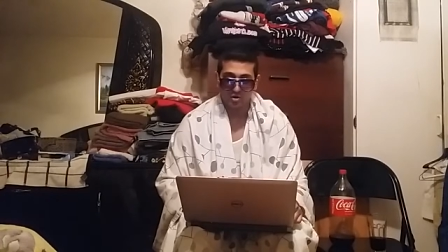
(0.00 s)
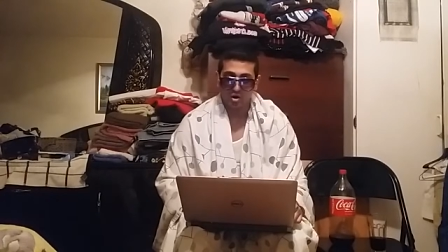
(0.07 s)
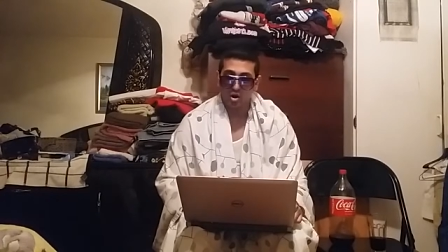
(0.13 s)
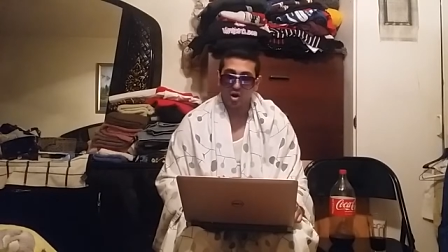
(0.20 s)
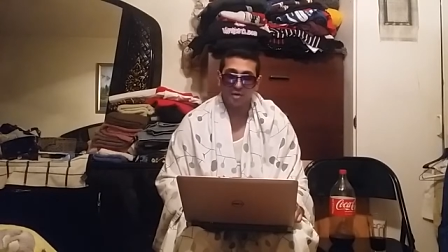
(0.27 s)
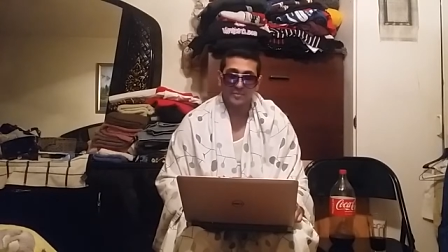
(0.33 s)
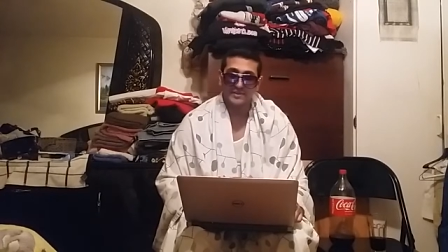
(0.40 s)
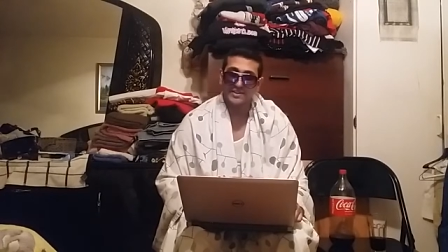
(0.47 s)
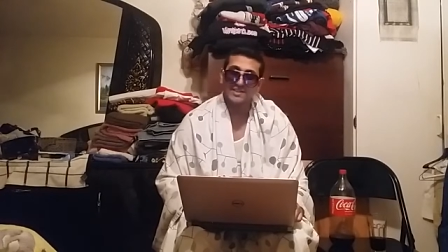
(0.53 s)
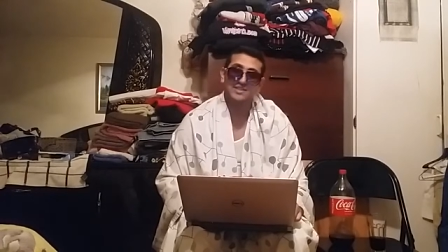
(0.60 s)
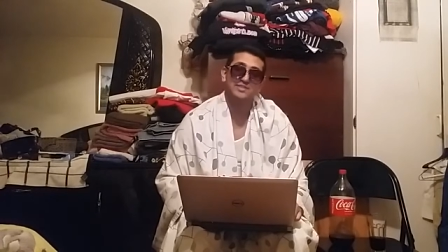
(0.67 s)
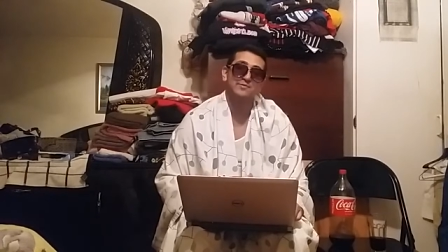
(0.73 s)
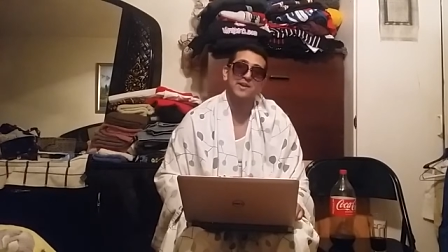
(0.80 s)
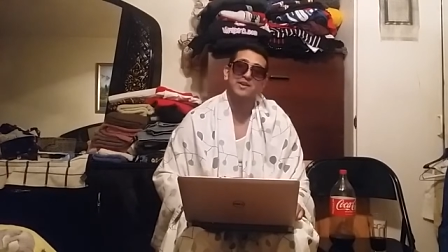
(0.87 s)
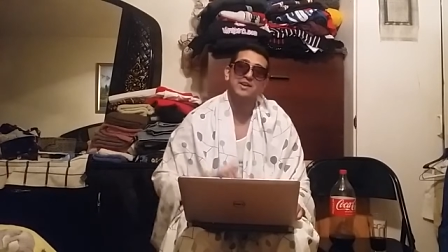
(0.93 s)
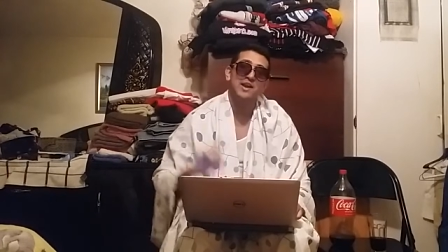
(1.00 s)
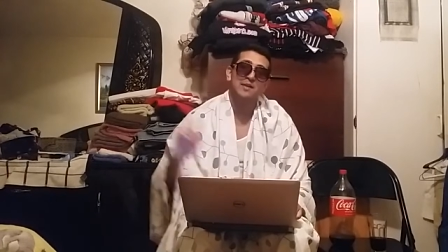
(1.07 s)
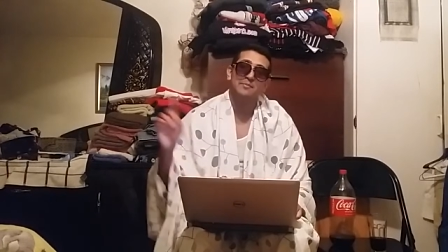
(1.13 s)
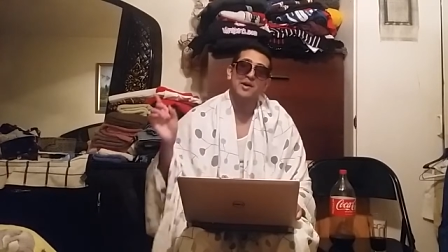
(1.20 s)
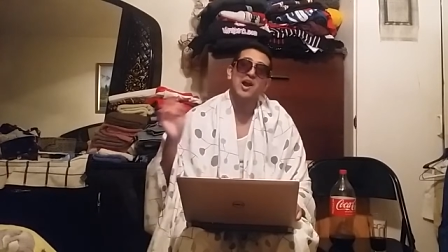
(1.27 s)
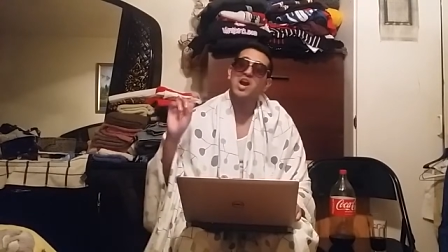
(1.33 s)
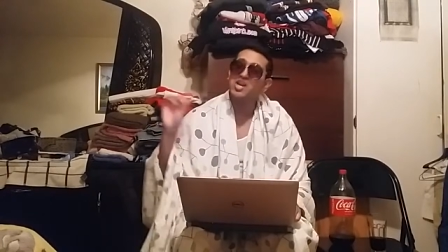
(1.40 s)
oh, but this is very
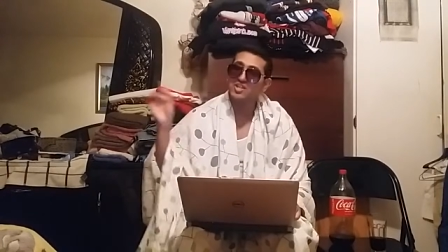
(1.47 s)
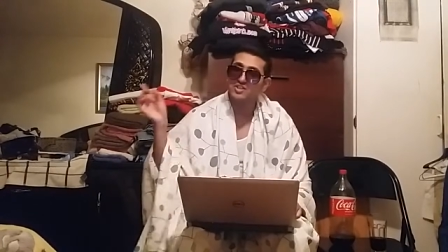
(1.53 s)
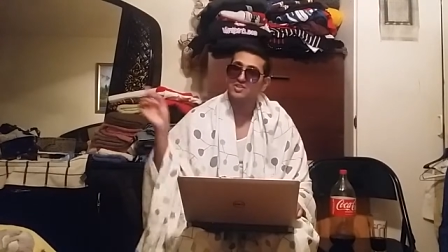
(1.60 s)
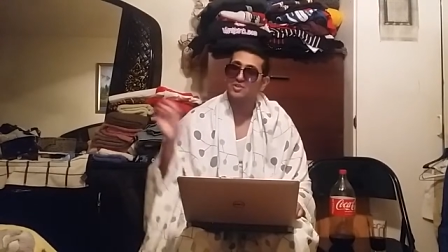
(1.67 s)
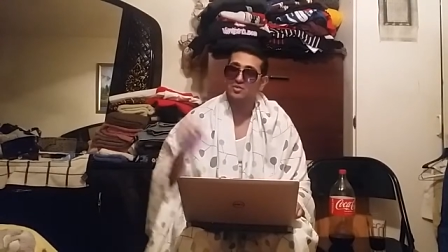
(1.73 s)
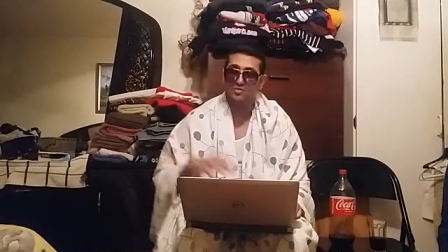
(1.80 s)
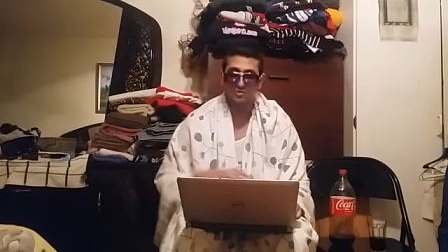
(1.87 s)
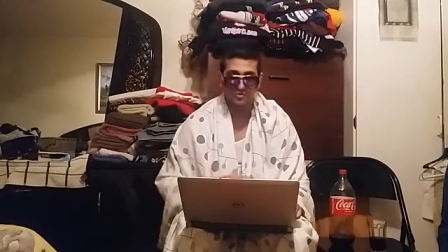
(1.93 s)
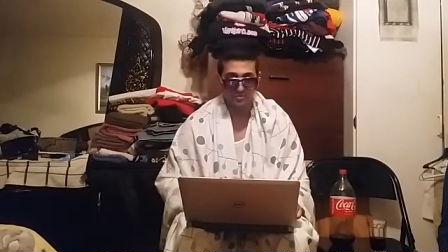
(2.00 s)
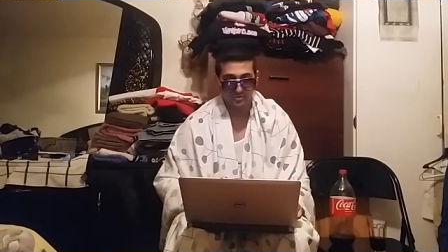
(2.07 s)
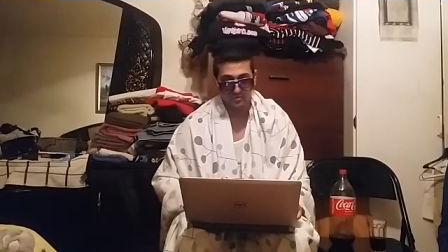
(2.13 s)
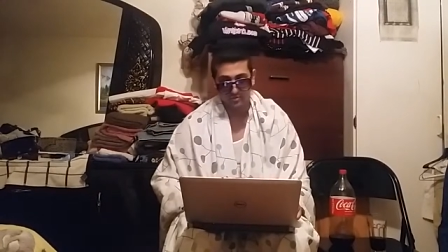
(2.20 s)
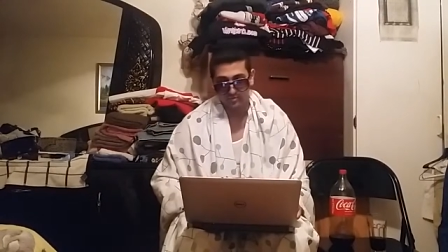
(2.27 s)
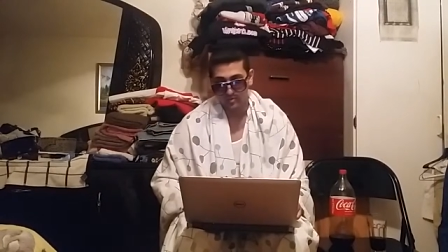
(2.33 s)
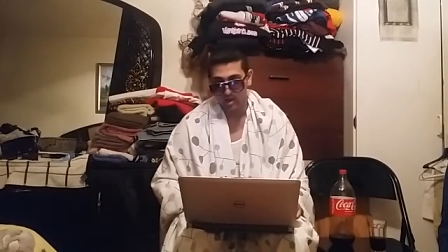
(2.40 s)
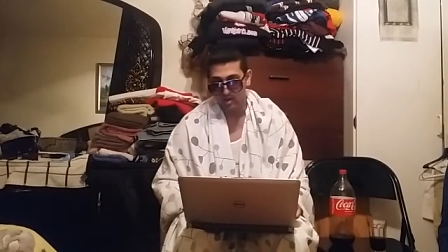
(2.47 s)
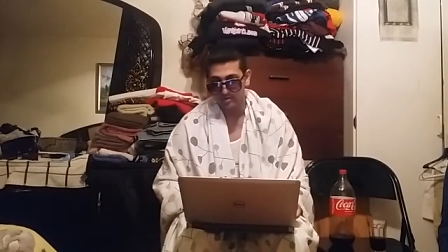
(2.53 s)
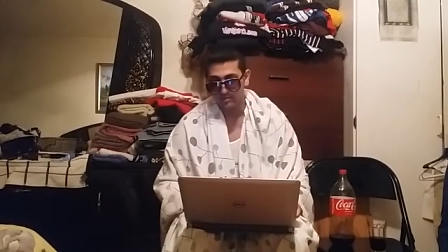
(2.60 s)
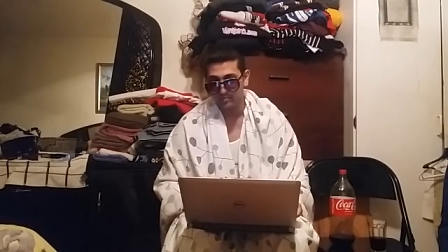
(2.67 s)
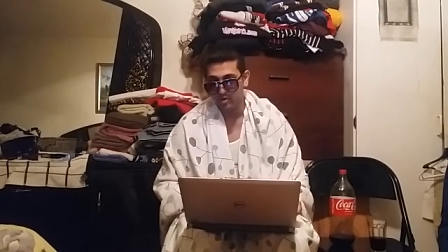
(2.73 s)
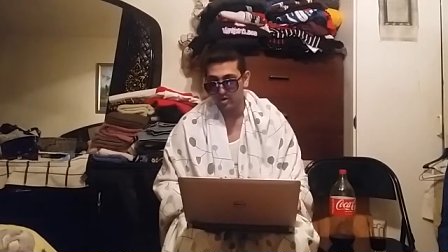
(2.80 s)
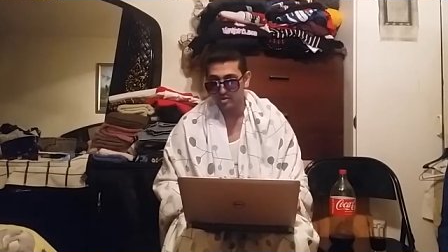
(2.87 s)
personal.
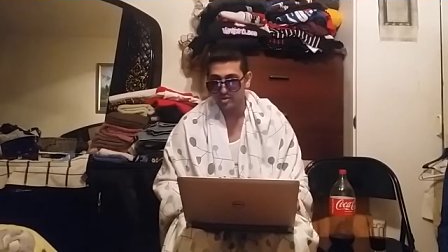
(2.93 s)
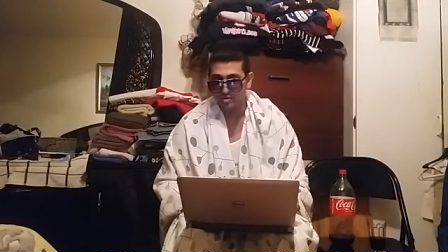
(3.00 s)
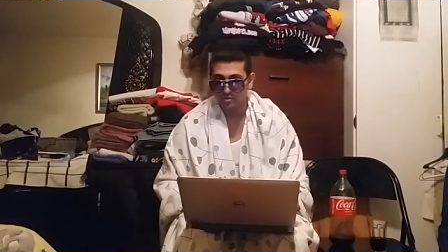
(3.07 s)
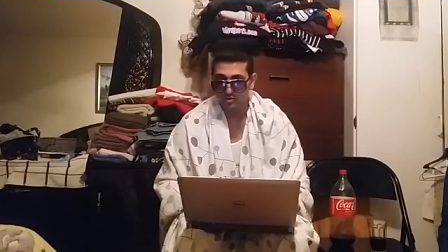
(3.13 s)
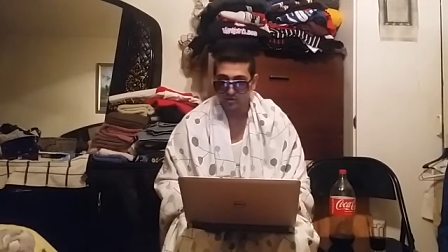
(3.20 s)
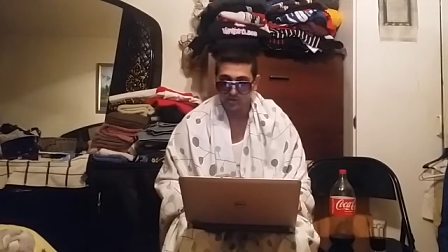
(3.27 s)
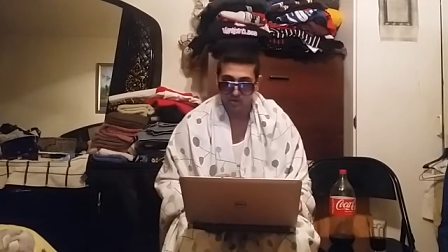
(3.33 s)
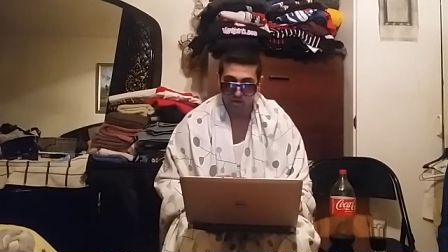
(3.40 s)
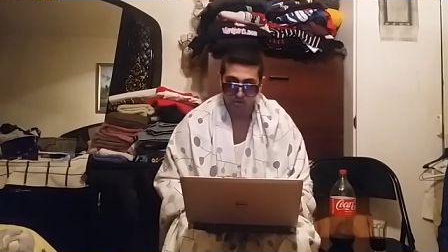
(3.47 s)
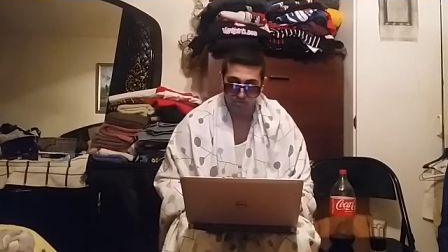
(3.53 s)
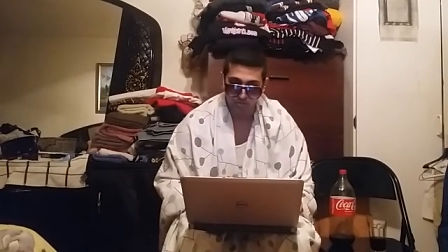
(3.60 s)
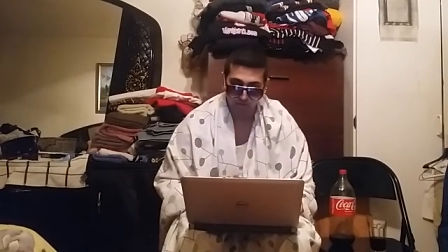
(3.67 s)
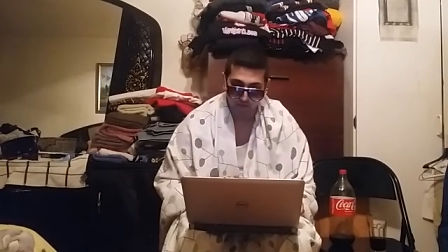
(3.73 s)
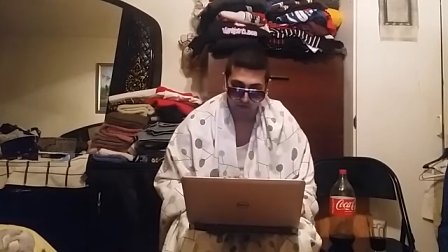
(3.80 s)
How's it personal? No one knows or